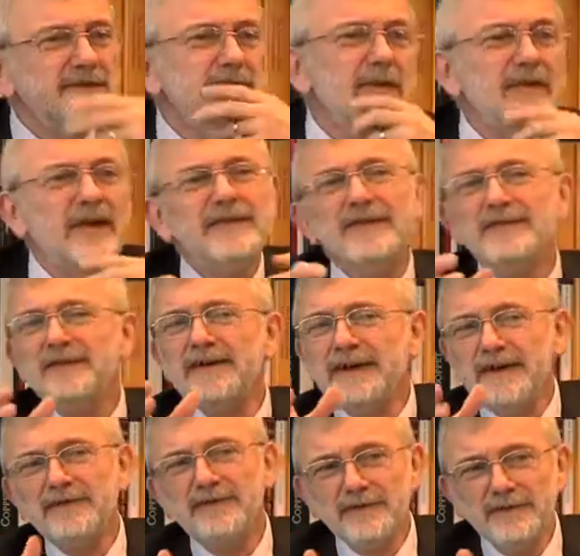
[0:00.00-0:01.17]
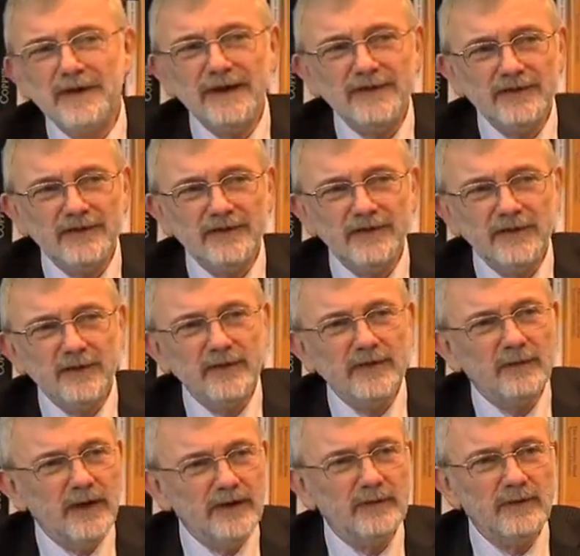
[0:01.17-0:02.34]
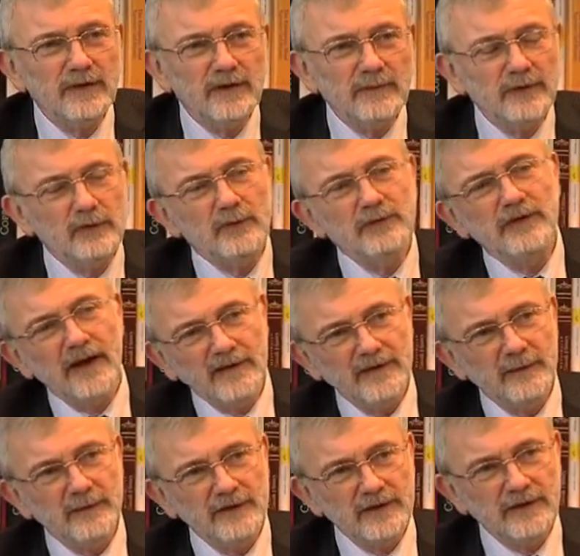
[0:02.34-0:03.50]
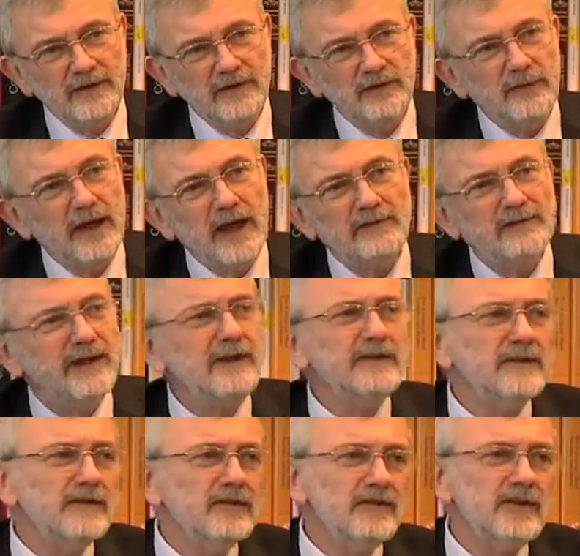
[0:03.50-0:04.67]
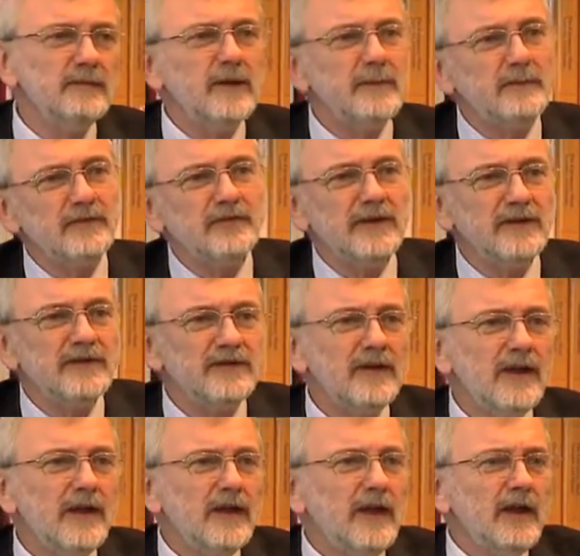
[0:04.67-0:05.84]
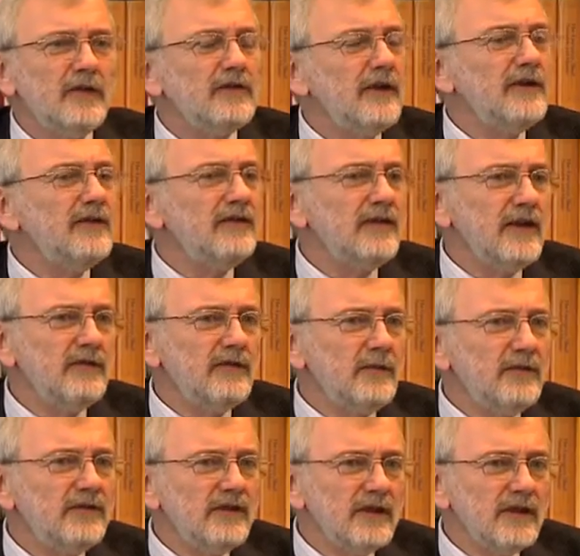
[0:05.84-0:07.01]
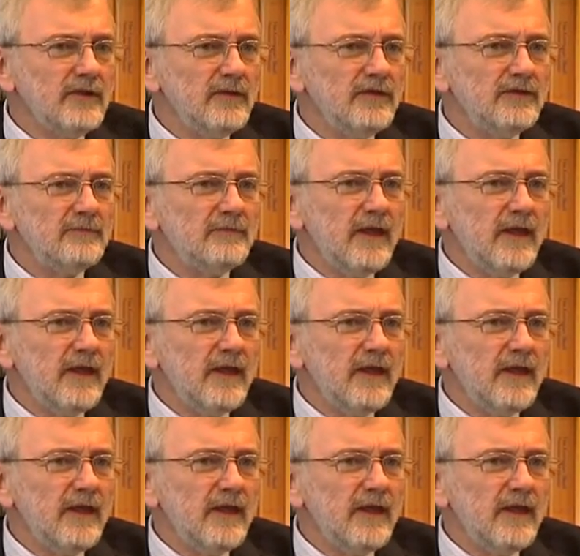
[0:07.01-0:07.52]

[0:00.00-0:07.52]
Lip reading: We've had this financial crisis, though, in the middle of it all, which has upset things. We have tended to see member states trying to save themselves.